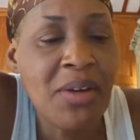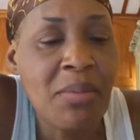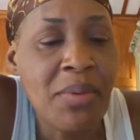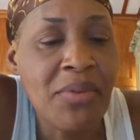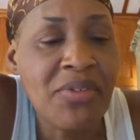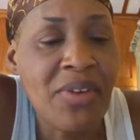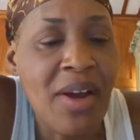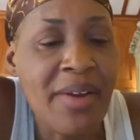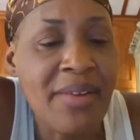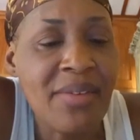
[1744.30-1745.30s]
on both
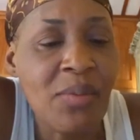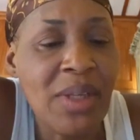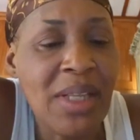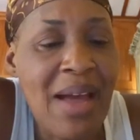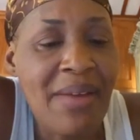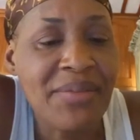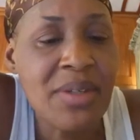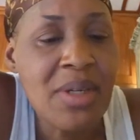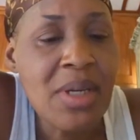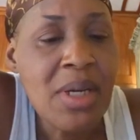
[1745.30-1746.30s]
sides, and we laughed.
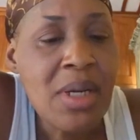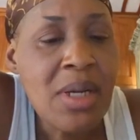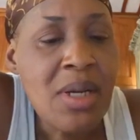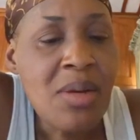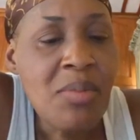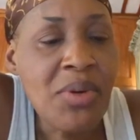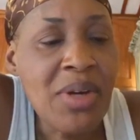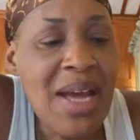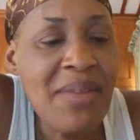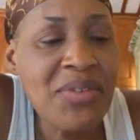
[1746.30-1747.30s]
But
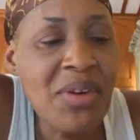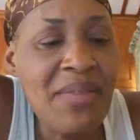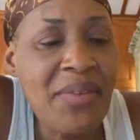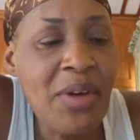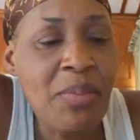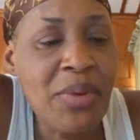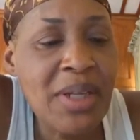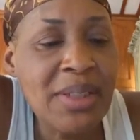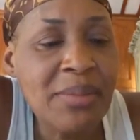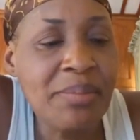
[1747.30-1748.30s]
after I fell
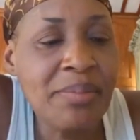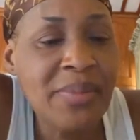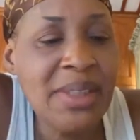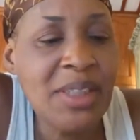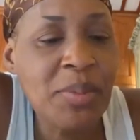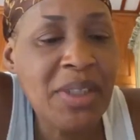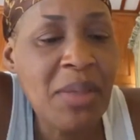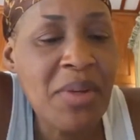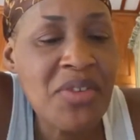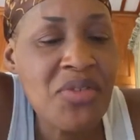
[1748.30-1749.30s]
pregnant, things
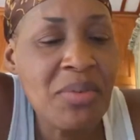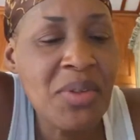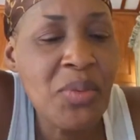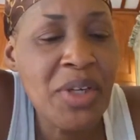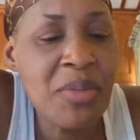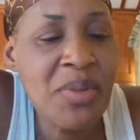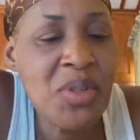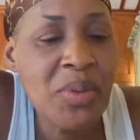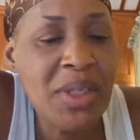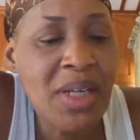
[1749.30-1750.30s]
became extremely weird
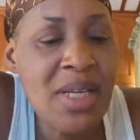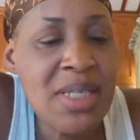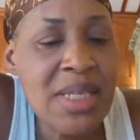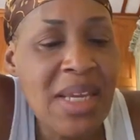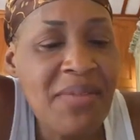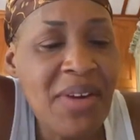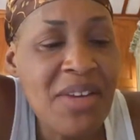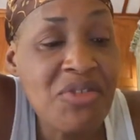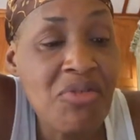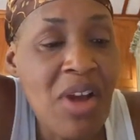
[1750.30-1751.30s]
between us. If
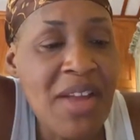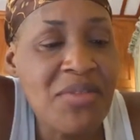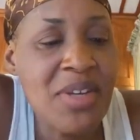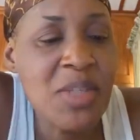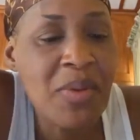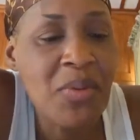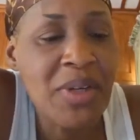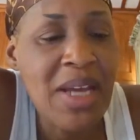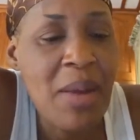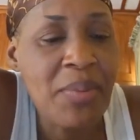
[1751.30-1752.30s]
I tried to explain
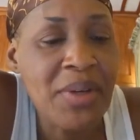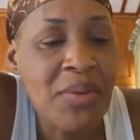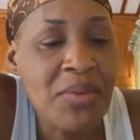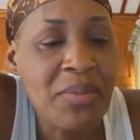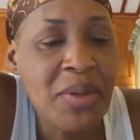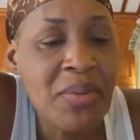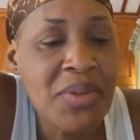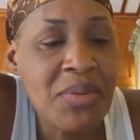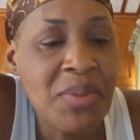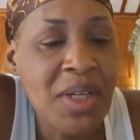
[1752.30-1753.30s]
what happened, I wouldn't be able
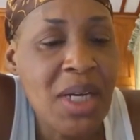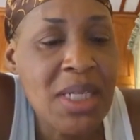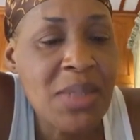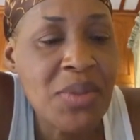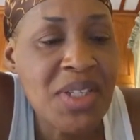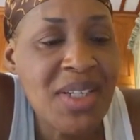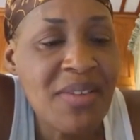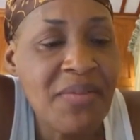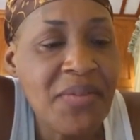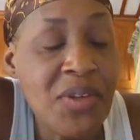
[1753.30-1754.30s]
to because it was
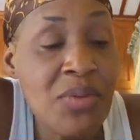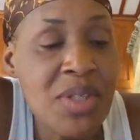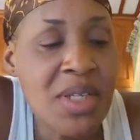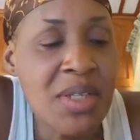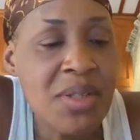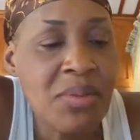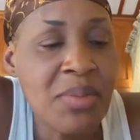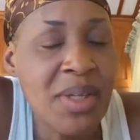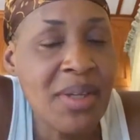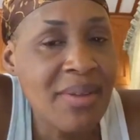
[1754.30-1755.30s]
confusing to
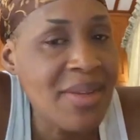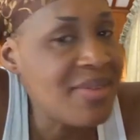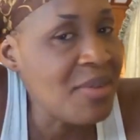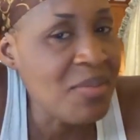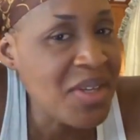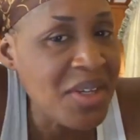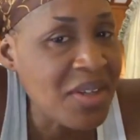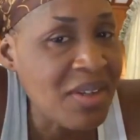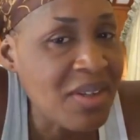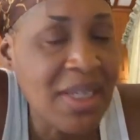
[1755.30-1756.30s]
me. That's something you're
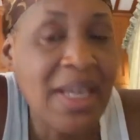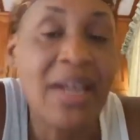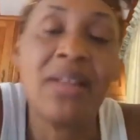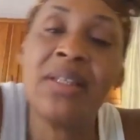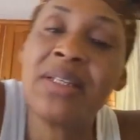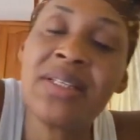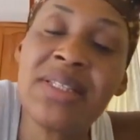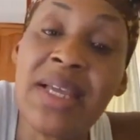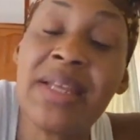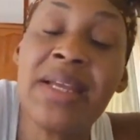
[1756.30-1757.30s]
not going to hear. Linda
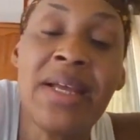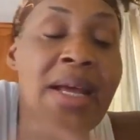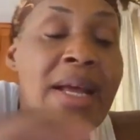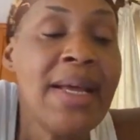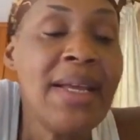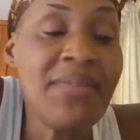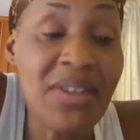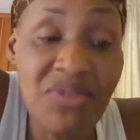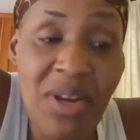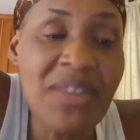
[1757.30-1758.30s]
said, if I
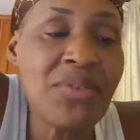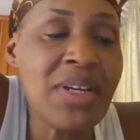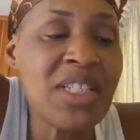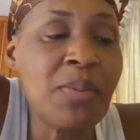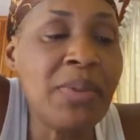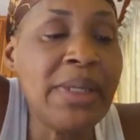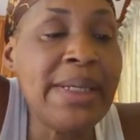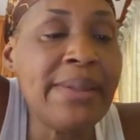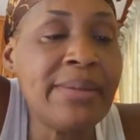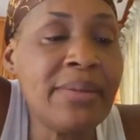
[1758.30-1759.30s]
tried to
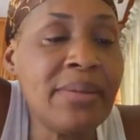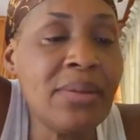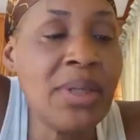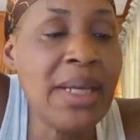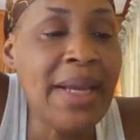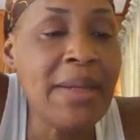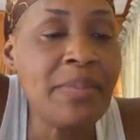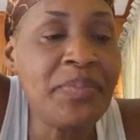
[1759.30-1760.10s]
explain, okay?